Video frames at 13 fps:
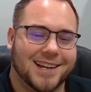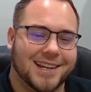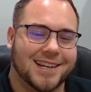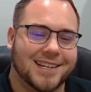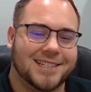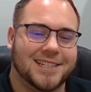
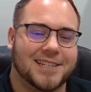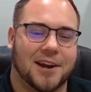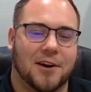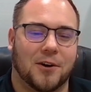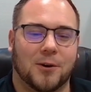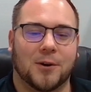
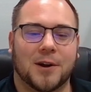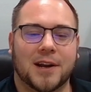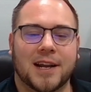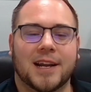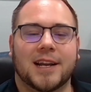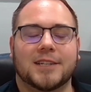So
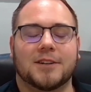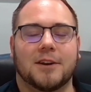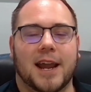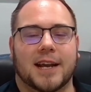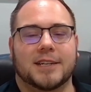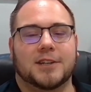
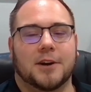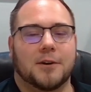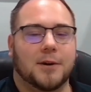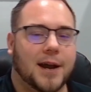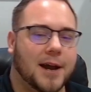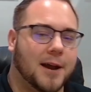
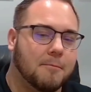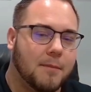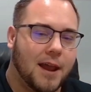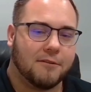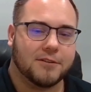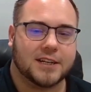
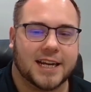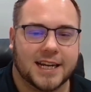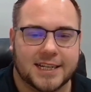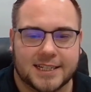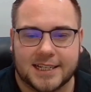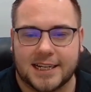
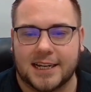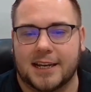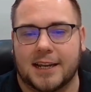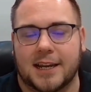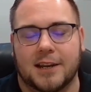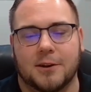
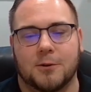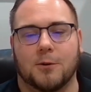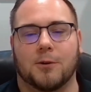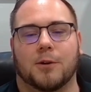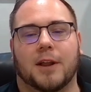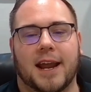malvertising,
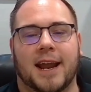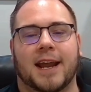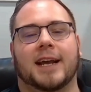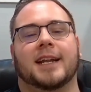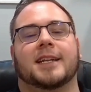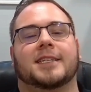Google
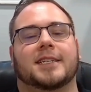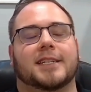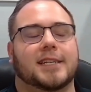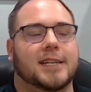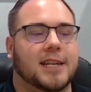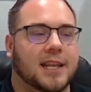
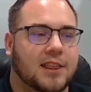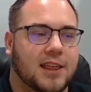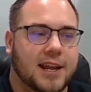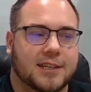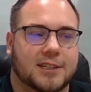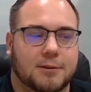ads,
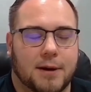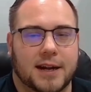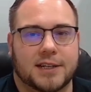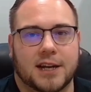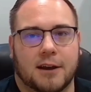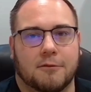things to
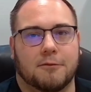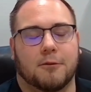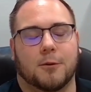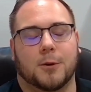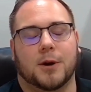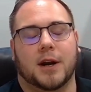watch out
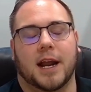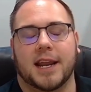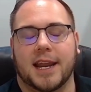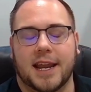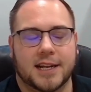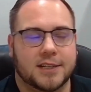for. I
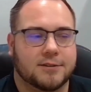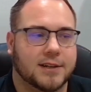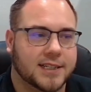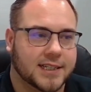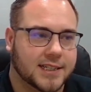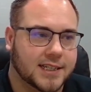can't
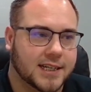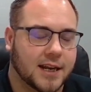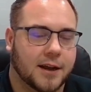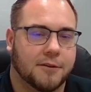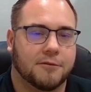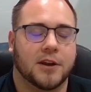stress this
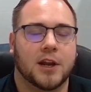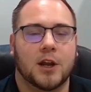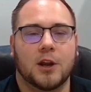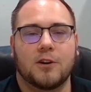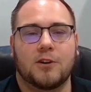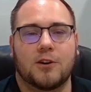
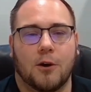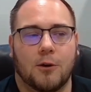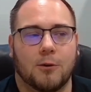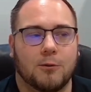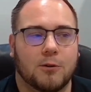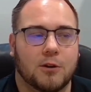enough.
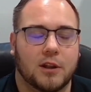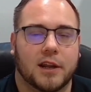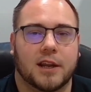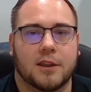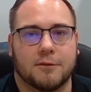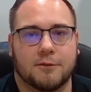Don't
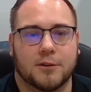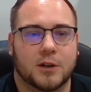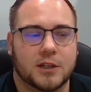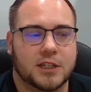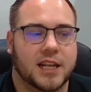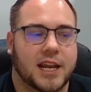click the
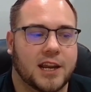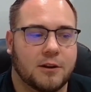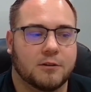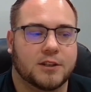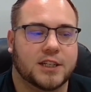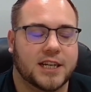first thing
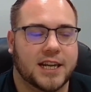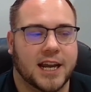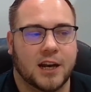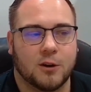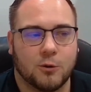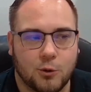you see
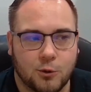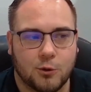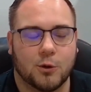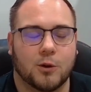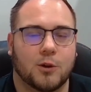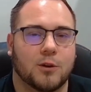on
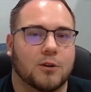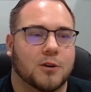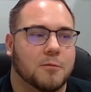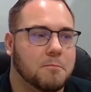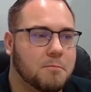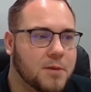Google
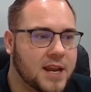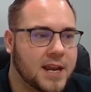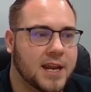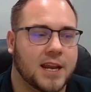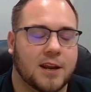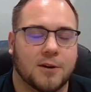or
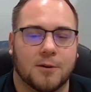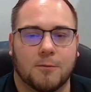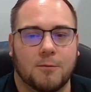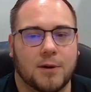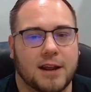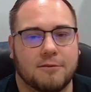Bing or
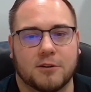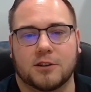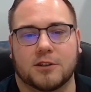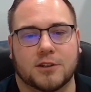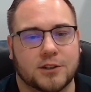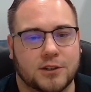whatever
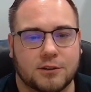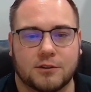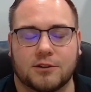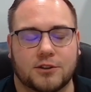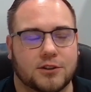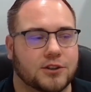
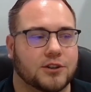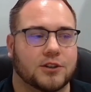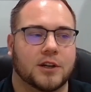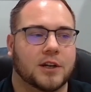search